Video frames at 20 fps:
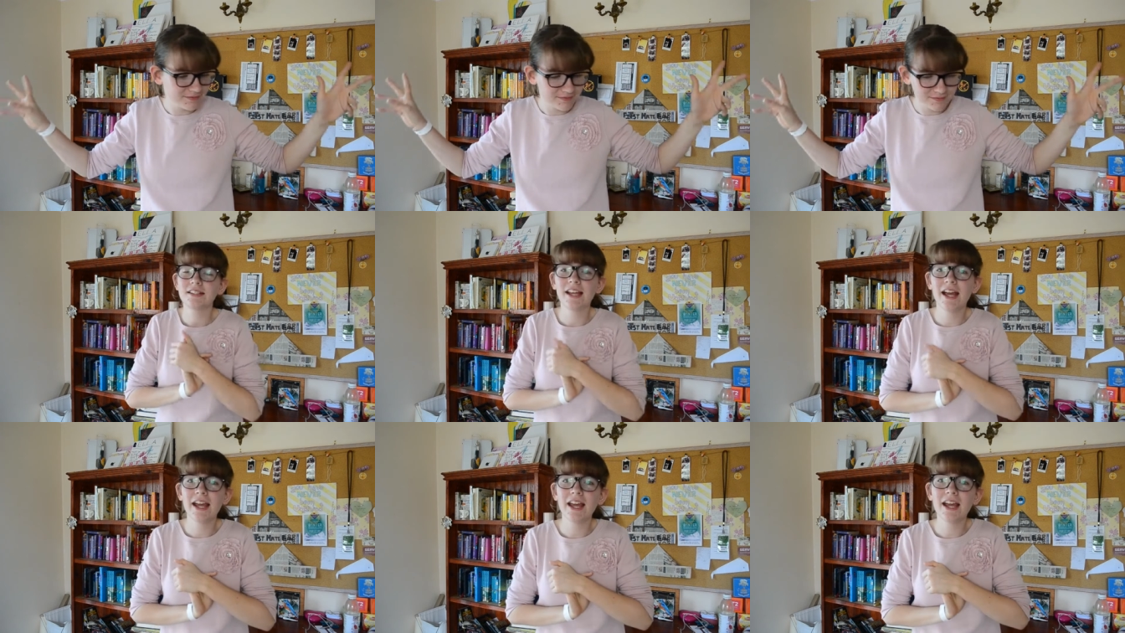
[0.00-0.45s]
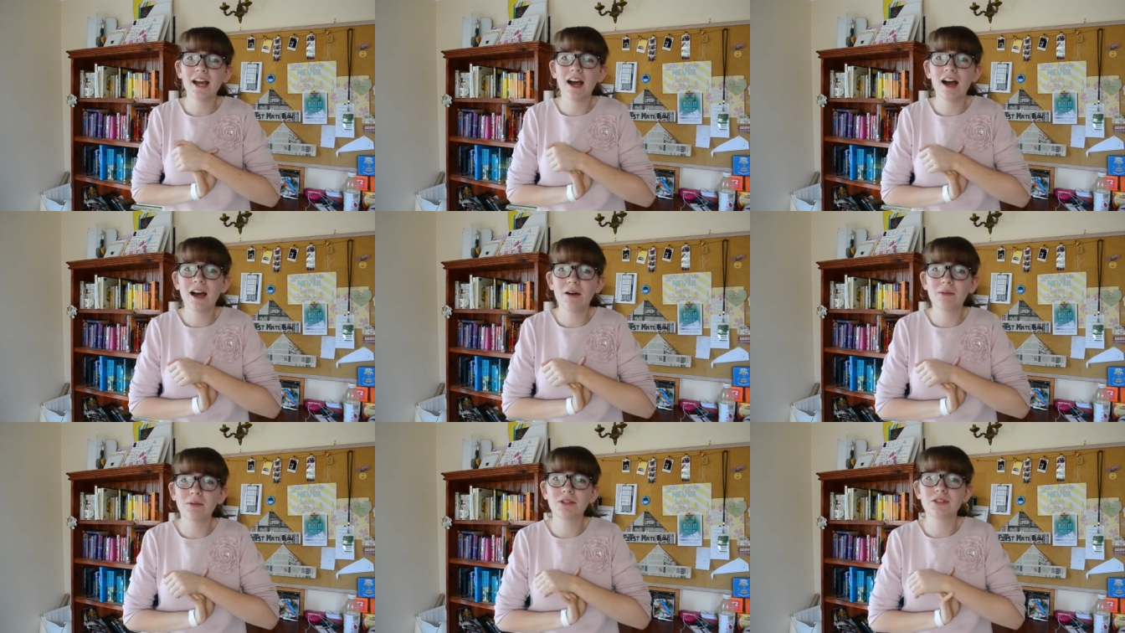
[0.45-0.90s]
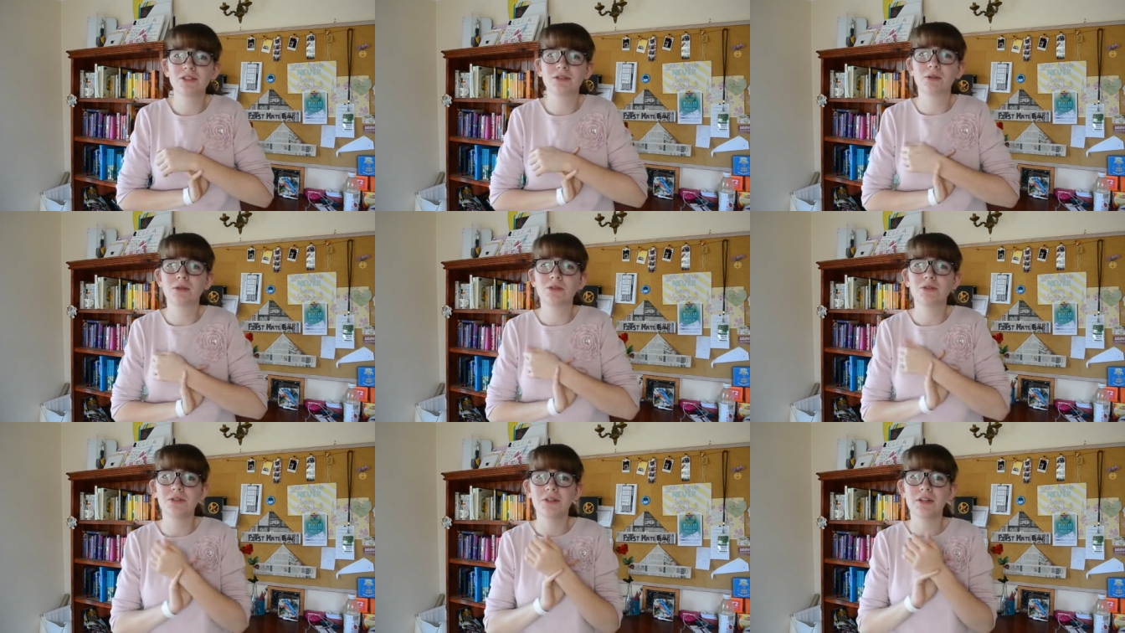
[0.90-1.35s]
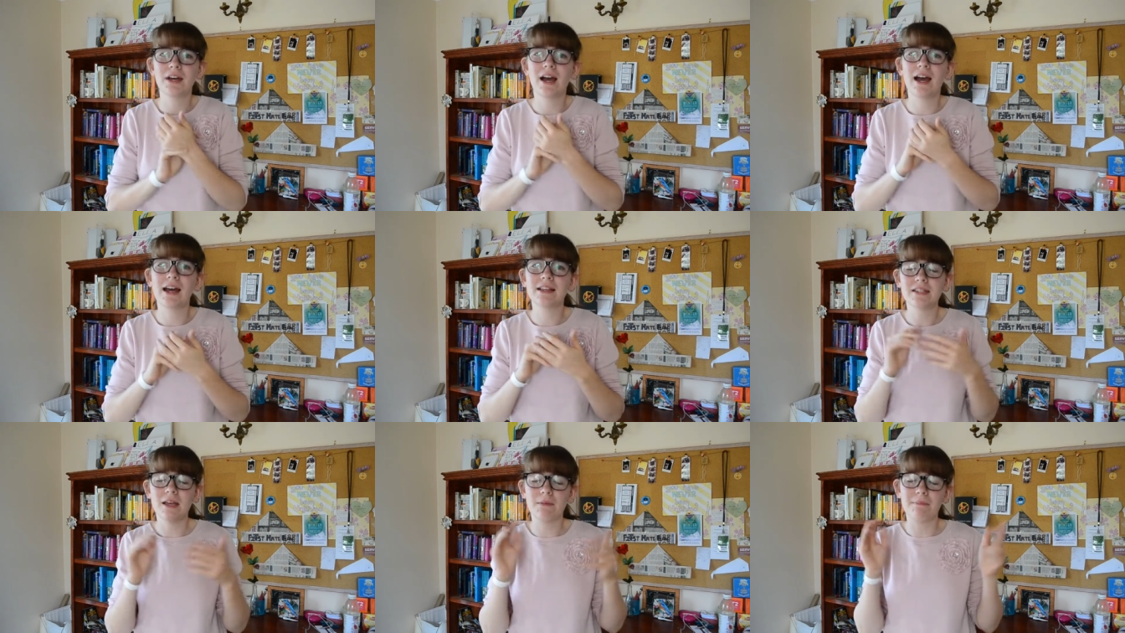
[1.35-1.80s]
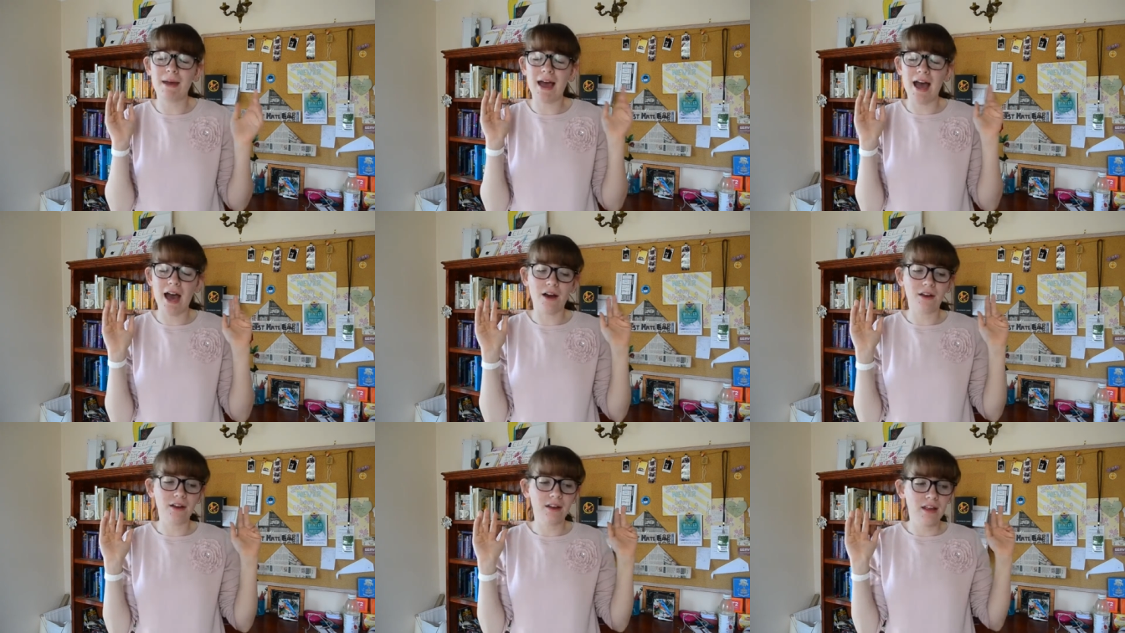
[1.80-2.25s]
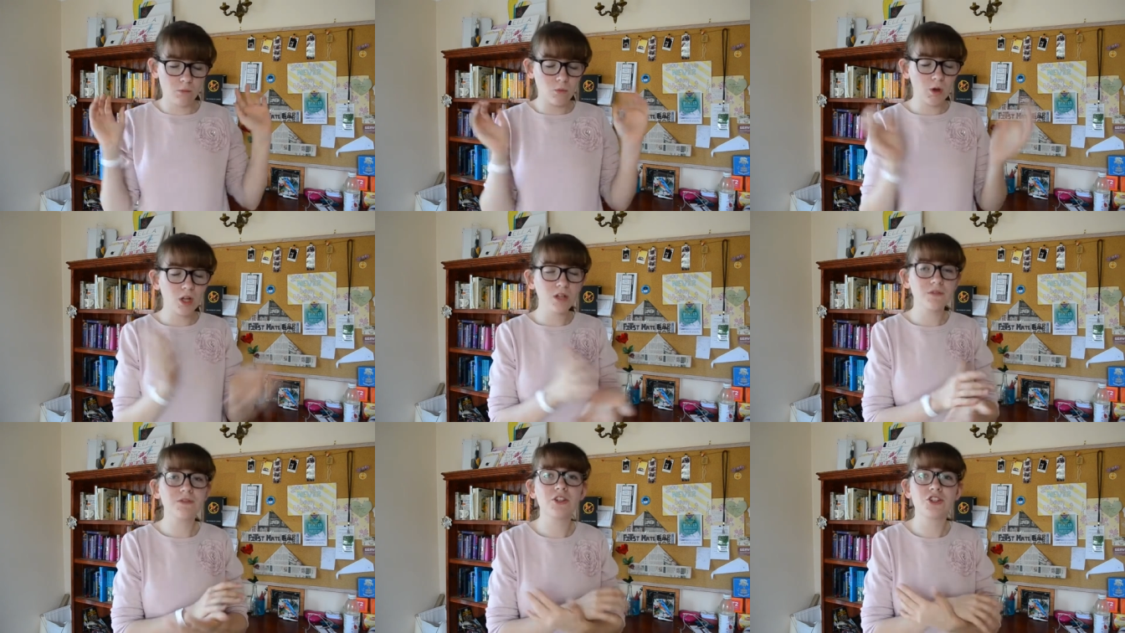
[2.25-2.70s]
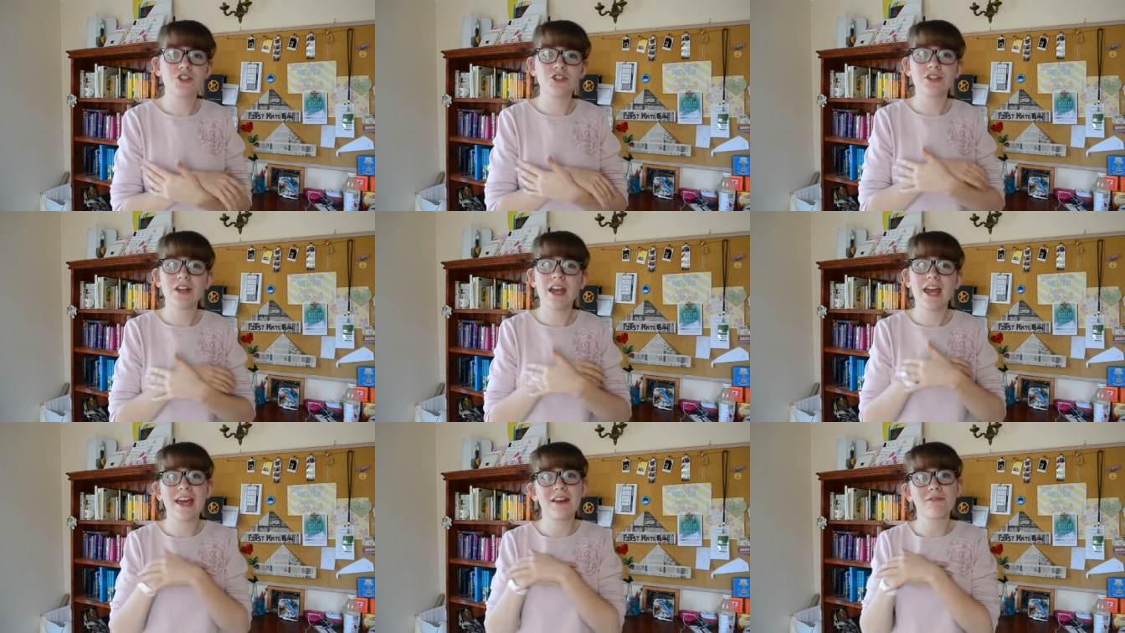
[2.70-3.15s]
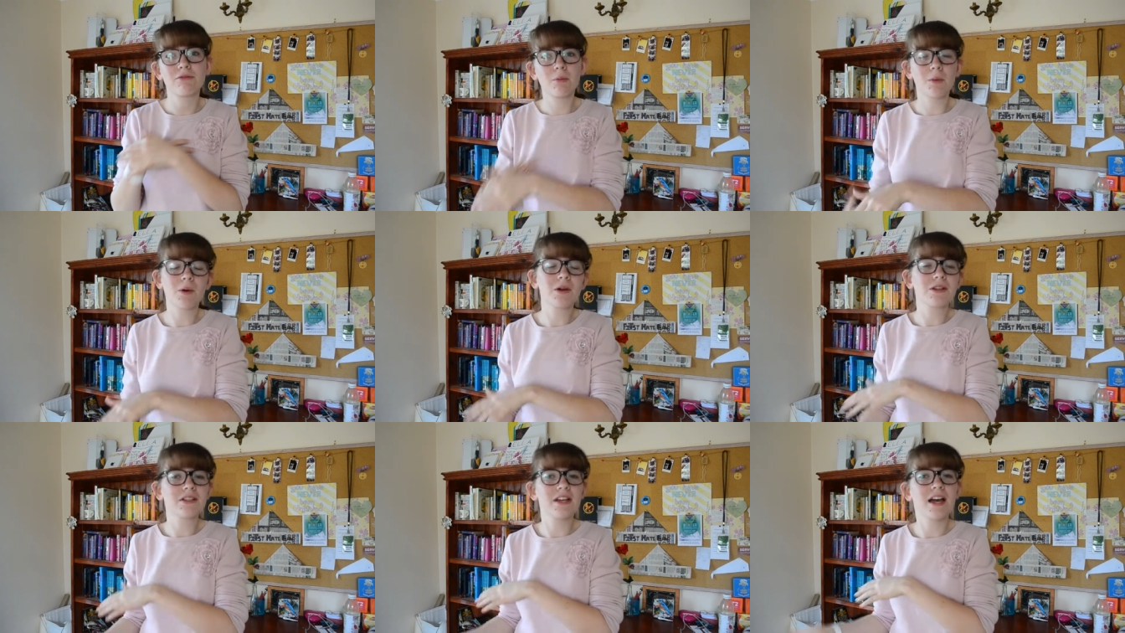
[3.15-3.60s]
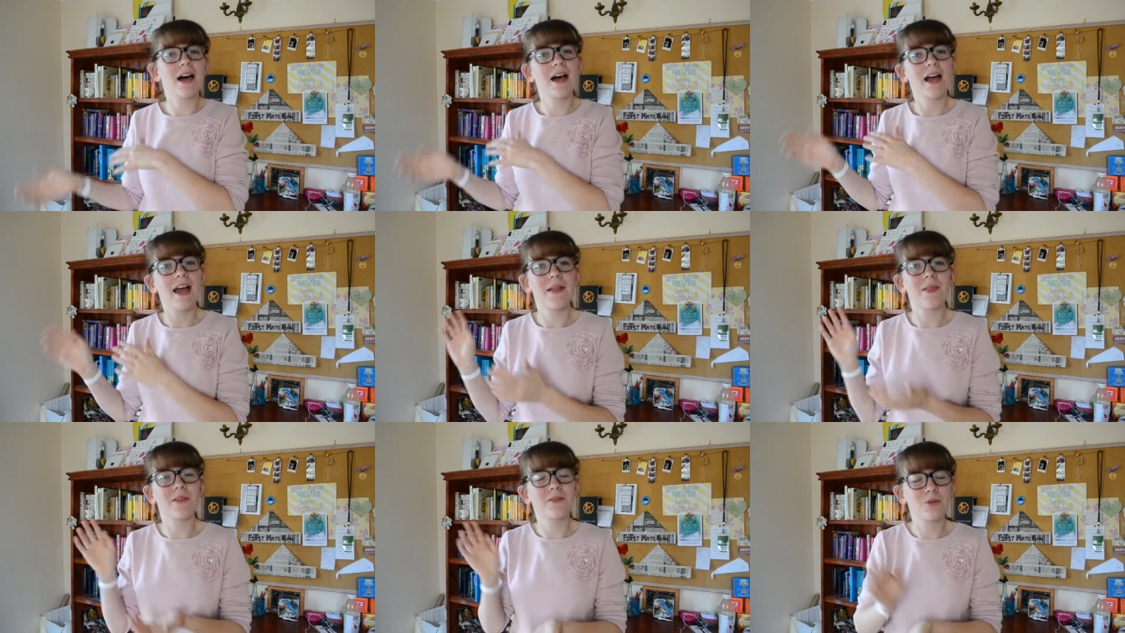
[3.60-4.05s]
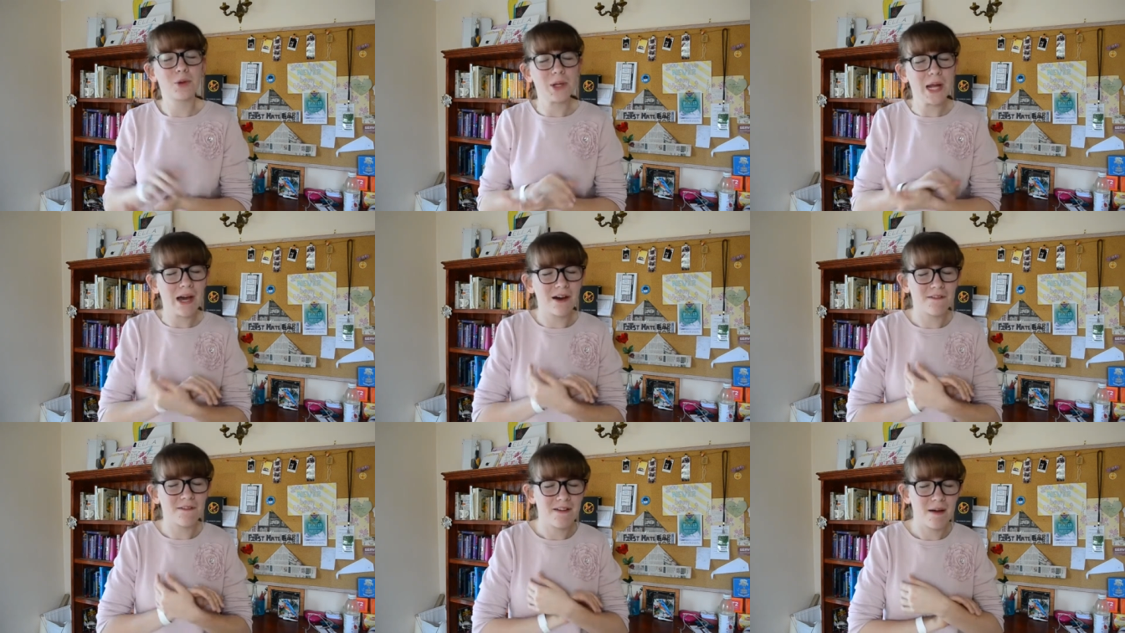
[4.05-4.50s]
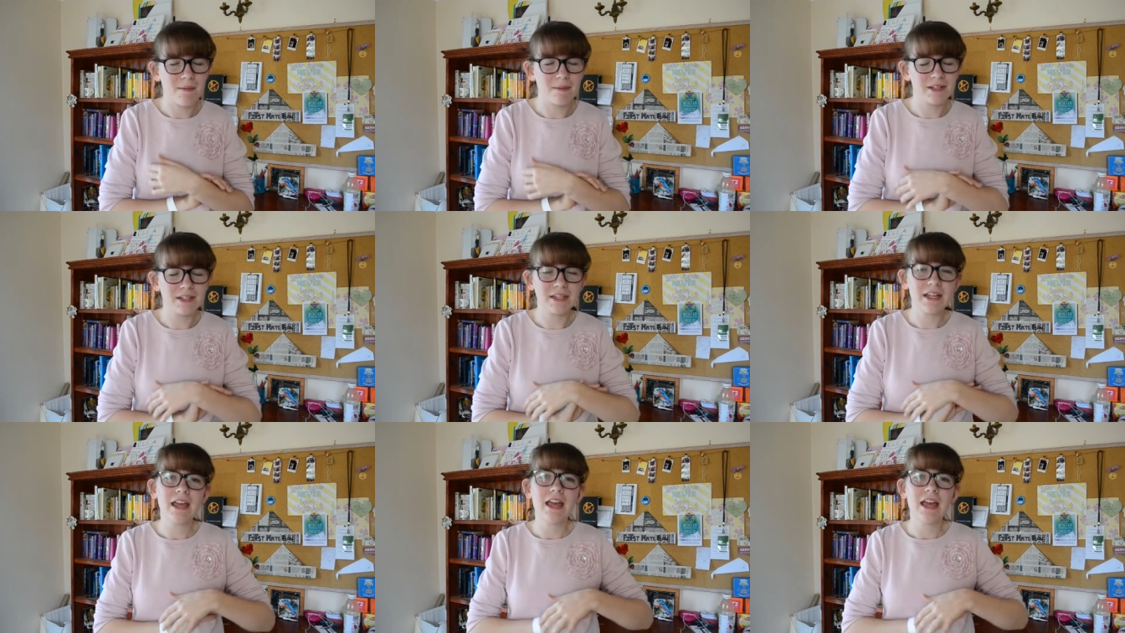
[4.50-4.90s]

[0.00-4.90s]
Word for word: Today I want to talk to you guys about World Vision and Rwanda and the forty hour famine